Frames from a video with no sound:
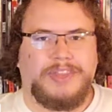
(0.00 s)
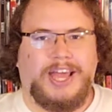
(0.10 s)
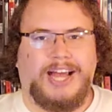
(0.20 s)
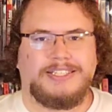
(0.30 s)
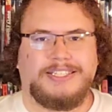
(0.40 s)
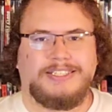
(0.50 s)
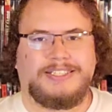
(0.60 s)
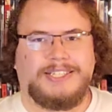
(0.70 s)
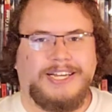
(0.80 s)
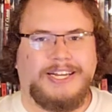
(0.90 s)
as he's
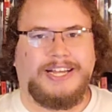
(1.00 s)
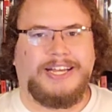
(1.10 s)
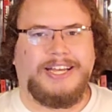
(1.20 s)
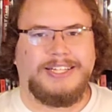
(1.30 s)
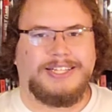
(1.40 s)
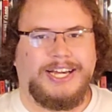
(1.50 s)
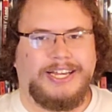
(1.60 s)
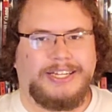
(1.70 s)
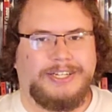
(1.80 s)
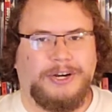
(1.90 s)
cleaning he
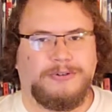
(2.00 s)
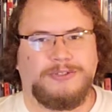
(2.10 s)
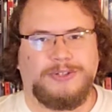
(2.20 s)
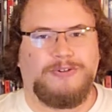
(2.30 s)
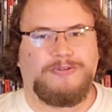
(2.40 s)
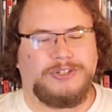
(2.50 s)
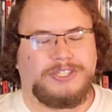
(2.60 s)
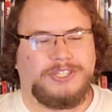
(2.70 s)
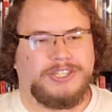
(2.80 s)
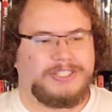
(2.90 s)
like goes over
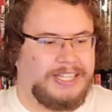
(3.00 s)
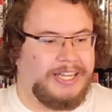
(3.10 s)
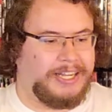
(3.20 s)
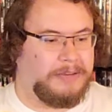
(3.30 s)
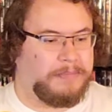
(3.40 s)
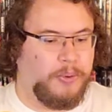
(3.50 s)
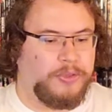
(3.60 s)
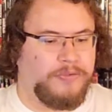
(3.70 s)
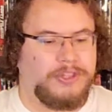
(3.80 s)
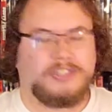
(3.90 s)
to the sink and
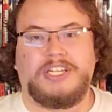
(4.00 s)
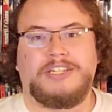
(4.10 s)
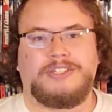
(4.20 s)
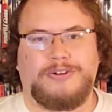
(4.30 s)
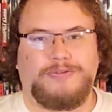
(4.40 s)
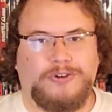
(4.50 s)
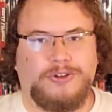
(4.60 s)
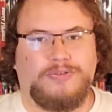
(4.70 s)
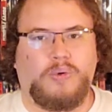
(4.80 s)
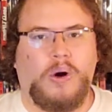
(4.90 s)
both of the sinks are
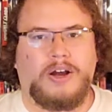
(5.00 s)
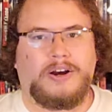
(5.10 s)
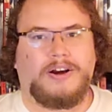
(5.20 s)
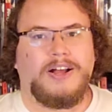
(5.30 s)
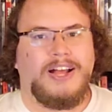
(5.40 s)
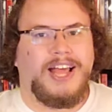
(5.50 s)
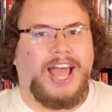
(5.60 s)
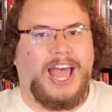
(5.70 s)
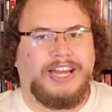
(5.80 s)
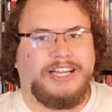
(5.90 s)
full of water
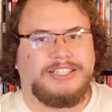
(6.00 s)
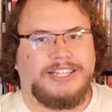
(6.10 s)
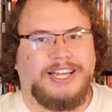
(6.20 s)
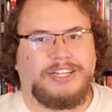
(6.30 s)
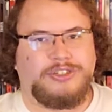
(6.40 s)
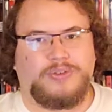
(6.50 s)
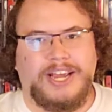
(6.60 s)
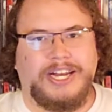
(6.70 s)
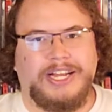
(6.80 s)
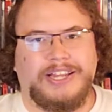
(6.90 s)
and he's like
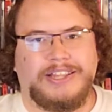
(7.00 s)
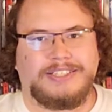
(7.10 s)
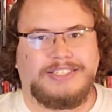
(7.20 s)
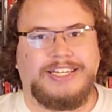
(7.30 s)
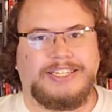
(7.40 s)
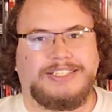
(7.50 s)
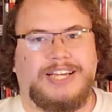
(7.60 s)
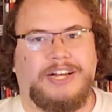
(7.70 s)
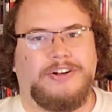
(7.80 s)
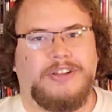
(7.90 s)
draining the sinks
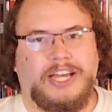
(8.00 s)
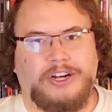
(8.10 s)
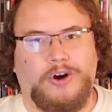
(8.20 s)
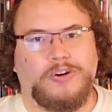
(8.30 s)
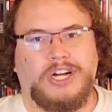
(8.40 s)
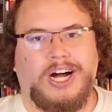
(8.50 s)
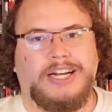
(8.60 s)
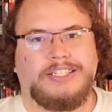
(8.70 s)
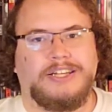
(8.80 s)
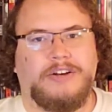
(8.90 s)
and you're like oh
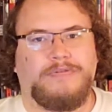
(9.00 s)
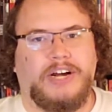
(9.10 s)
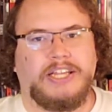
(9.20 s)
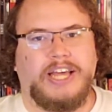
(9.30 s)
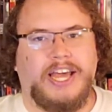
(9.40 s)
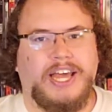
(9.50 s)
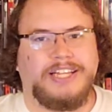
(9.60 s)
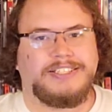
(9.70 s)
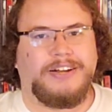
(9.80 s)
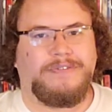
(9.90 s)
god he's gonna find the head
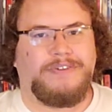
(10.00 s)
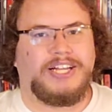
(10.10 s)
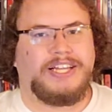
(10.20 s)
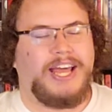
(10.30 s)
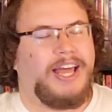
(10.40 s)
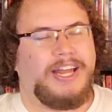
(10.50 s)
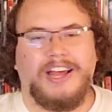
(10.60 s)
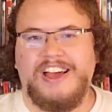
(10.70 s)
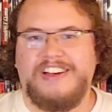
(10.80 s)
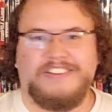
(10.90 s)
he's gonna find the head
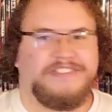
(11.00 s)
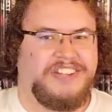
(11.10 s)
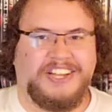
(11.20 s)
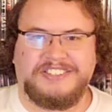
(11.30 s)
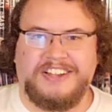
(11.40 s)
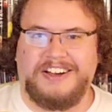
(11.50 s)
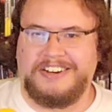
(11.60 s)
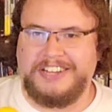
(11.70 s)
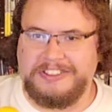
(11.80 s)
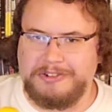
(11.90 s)
it's not
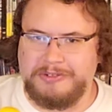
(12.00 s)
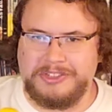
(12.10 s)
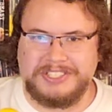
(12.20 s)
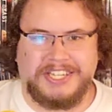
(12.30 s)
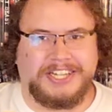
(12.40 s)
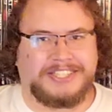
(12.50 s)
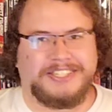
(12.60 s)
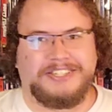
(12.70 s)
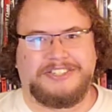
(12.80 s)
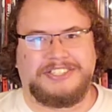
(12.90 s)
in either of the sinks,
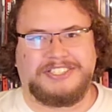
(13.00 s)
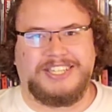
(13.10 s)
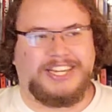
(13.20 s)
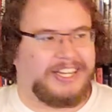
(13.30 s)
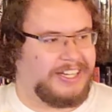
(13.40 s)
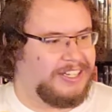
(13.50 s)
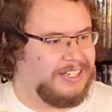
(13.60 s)
and you're just like,